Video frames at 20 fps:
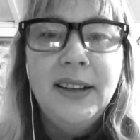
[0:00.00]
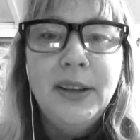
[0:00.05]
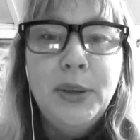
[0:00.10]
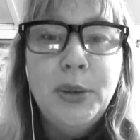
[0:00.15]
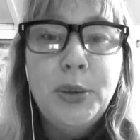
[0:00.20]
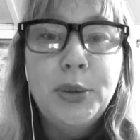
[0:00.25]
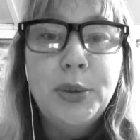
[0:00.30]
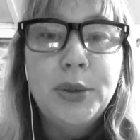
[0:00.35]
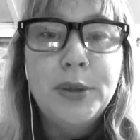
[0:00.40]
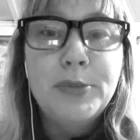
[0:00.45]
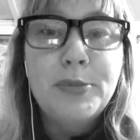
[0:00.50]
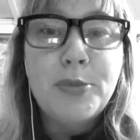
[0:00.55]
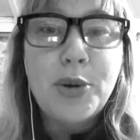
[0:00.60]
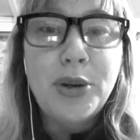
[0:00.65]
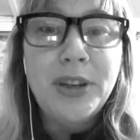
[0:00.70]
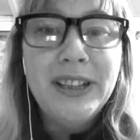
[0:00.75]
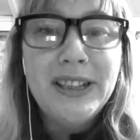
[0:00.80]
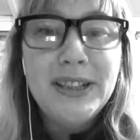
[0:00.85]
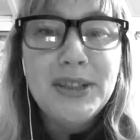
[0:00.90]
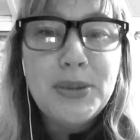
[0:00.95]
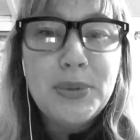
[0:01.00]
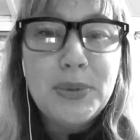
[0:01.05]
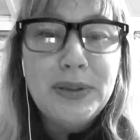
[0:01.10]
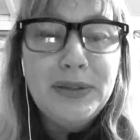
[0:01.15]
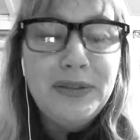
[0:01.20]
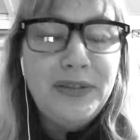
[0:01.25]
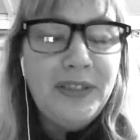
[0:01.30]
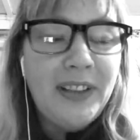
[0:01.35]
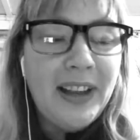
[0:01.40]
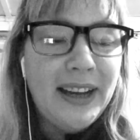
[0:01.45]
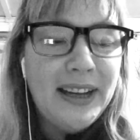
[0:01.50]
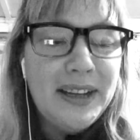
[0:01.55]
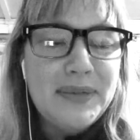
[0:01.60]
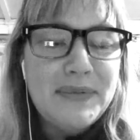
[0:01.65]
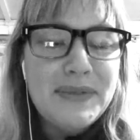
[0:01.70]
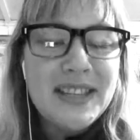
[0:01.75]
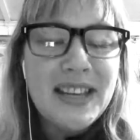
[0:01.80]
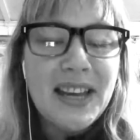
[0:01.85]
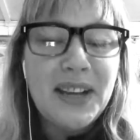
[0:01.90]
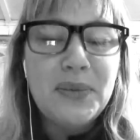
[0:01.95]
Good morning, Twin
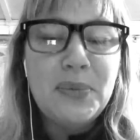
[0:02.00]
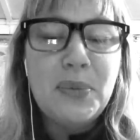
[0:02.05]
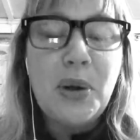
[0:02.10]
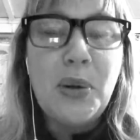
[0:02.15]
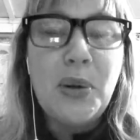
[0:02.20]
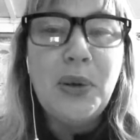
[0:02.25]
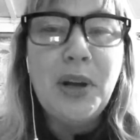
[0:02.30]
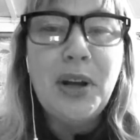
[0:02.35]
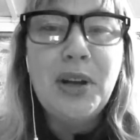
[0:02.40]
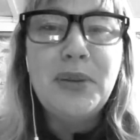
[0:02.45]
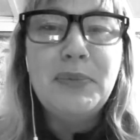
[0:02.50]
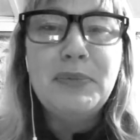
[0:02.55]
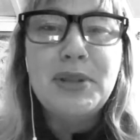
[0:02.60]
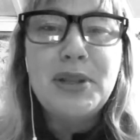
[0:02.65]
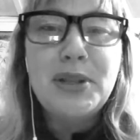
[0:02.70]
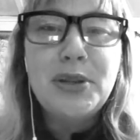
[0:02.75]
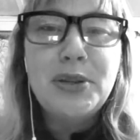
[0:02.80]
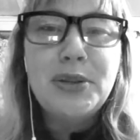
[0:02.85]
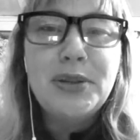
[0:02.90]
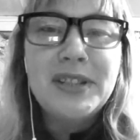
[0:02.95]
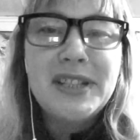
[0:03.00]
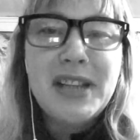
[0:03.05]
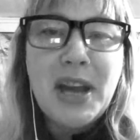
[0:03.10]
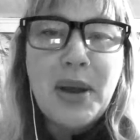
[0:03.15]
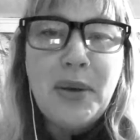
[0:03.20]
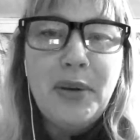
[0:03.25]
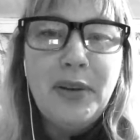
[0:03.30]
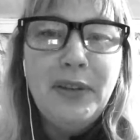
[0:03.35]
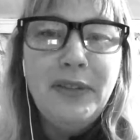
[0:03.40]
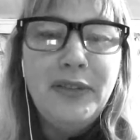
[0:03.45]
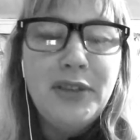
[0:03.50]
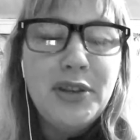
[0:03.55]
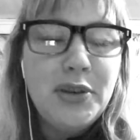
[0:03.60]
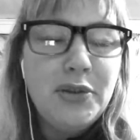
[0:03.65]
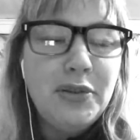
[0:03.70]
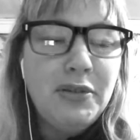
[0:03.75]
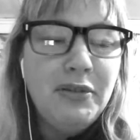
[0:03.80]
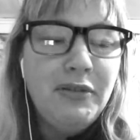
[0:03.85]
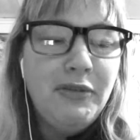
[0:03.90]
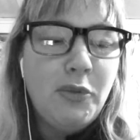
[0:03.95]
Flames, and welcome to Tarot for
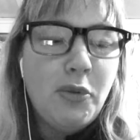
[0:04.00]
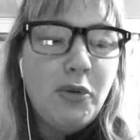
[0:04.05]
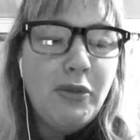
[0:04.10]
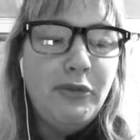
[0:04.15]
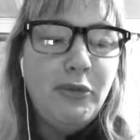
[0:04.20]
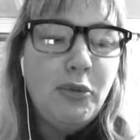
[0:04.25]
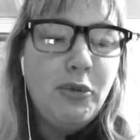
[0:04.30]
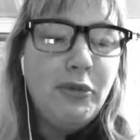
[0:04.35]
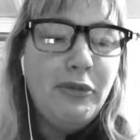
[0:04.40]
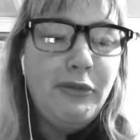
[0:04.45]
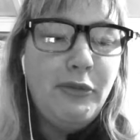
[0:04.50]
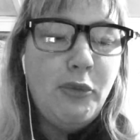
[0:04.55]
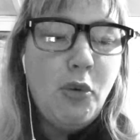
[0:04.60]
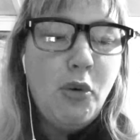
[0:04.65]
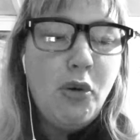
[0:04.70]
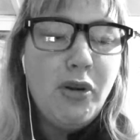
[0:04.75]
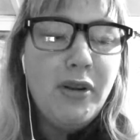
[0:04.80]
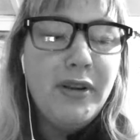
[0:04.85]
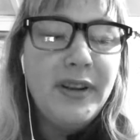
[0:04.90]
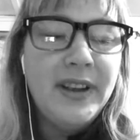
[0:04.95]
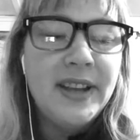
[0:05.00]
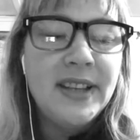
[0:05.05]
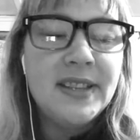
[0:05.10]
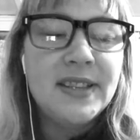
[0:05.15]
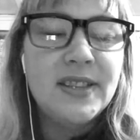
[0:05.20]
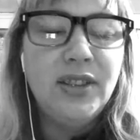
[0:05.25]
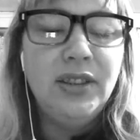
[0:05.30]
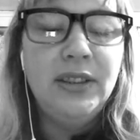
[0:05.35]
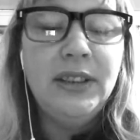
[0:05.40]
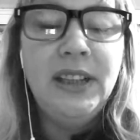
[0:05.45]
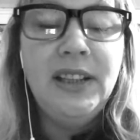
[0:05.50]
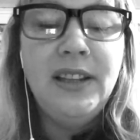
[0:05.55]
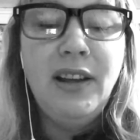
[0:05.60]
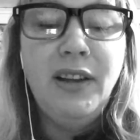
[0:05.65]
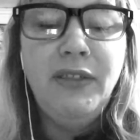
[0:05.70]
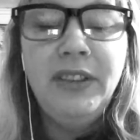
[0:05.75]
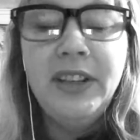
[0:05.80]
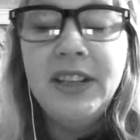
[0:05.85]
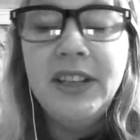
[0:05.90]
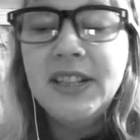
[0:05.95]
You 444. It's certainly
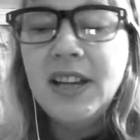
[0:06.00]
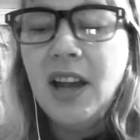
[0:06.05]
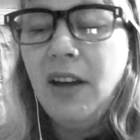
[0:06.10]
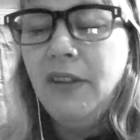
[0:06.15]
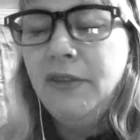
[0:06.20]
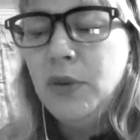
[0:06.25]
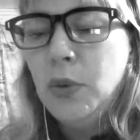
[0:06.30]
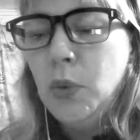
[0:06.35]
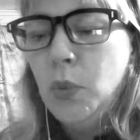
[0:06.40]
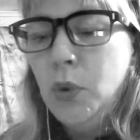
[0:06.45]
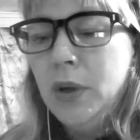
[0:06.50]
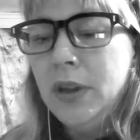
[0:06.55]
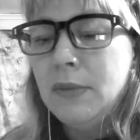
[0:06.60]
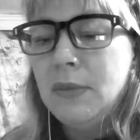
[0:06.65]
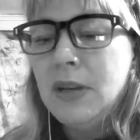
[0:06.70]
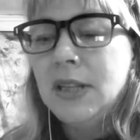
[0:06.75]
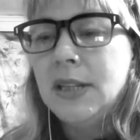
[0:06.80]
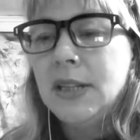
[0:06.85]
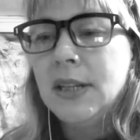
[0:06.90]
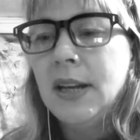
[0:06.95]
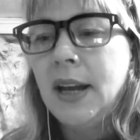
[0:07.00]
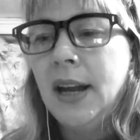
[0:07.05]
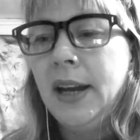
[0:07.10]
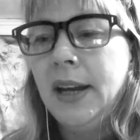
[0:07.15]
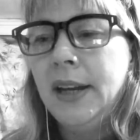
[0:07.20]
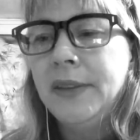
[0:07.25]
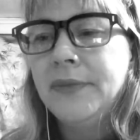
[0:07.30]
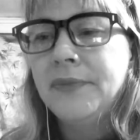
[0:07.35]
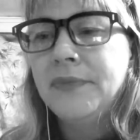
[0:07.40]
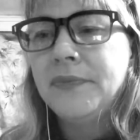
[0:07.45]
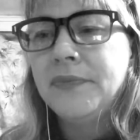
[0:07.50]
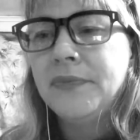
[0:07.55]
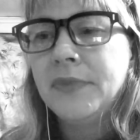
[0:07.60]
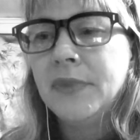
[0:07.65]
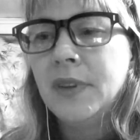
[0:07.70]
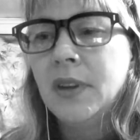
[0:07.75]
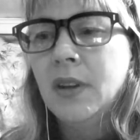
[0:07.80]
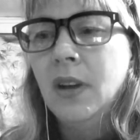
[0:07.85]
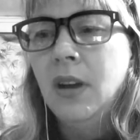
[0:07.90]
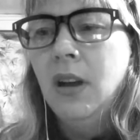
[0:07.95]
lovely to have you with me today.
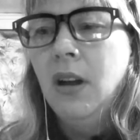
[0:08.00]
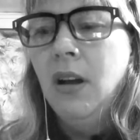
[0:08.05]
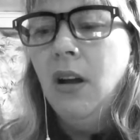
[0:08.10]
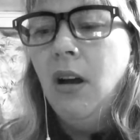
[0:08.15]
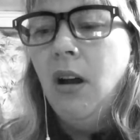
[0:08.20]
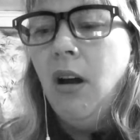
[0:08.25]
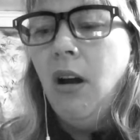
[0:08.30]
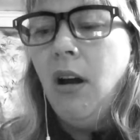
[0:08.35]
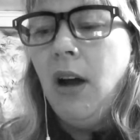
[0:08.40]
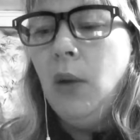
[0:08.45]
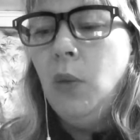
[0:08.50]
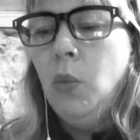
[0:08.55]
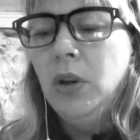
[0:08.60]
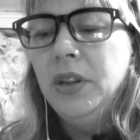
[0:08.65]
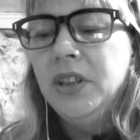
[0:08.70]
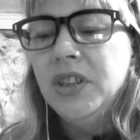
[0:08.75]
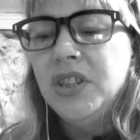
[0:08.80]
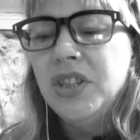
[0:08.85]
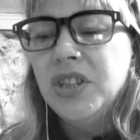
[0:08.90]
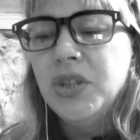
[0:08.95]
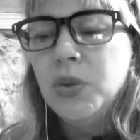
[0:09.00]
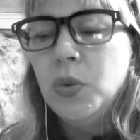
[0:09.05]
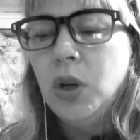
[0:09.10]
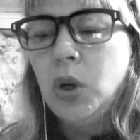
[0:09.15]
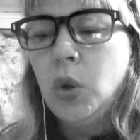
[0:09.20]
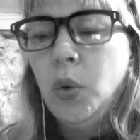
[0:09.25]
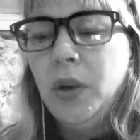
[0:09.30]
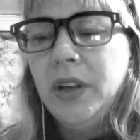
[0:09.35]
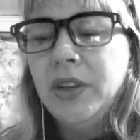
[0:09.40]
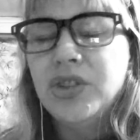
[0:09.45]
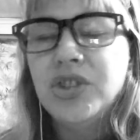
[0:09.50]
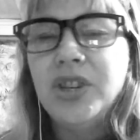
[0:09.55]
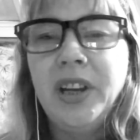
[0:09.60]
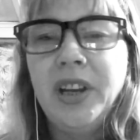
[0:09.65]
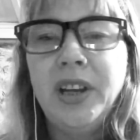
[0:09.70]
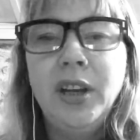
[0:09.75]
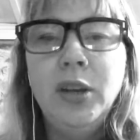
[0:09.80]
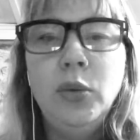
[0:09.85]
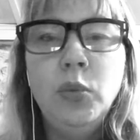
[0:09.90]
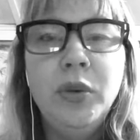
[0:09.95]
I wanted to do a quick
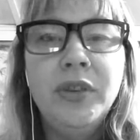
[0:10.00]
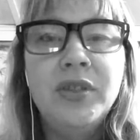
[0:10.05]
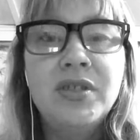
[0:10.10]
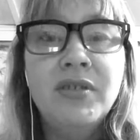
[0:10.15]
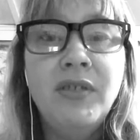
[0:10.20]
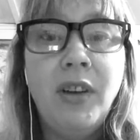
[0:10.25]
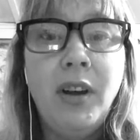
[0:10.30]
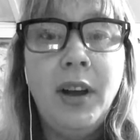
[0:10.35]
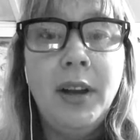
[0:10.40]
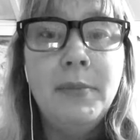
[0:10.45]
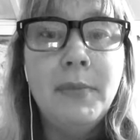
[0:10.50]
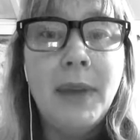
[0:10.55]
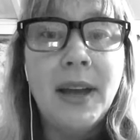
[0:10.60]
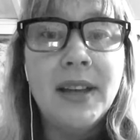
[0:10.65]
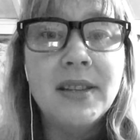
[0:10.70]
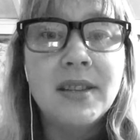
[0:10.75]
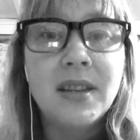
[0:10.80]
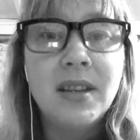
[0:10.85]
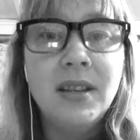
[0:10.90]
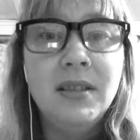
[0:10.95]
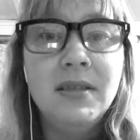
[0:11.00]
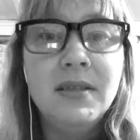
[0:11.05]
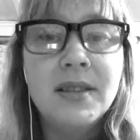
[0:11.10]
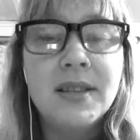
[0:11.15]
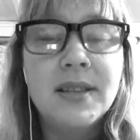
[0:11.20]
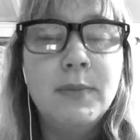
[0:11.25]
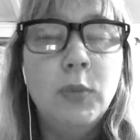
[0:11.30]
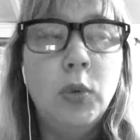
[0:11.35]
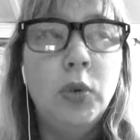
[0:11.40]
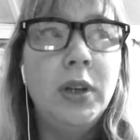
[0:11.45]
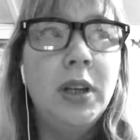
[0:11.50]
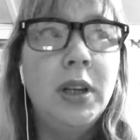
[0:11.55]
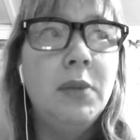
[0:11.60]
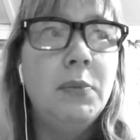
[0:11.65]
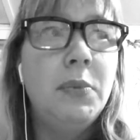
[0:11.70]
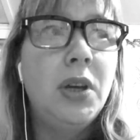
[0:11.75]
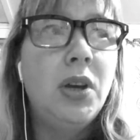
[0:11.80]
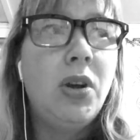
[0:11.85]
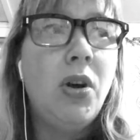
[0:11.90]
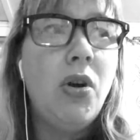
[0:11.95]
check-in with Divine Masculine this morning
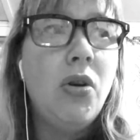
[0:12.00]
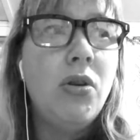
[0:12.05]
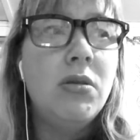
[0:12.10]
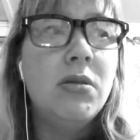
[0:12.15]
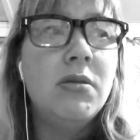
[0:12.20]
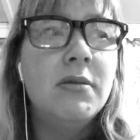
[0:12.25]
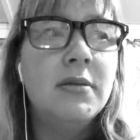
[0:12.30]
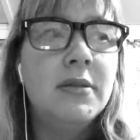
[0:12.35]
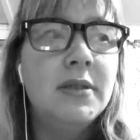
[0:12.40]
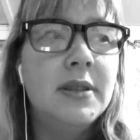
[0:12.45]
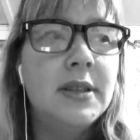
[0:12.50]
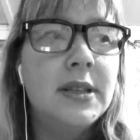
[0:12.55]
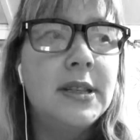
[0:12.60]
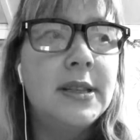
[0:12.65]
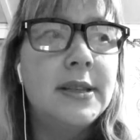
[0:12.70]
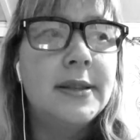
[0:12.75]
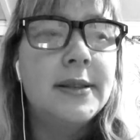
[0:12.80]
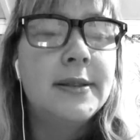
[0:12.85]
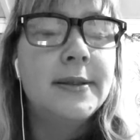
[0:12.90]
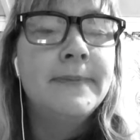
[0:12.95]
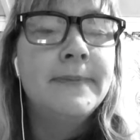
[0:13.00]
because,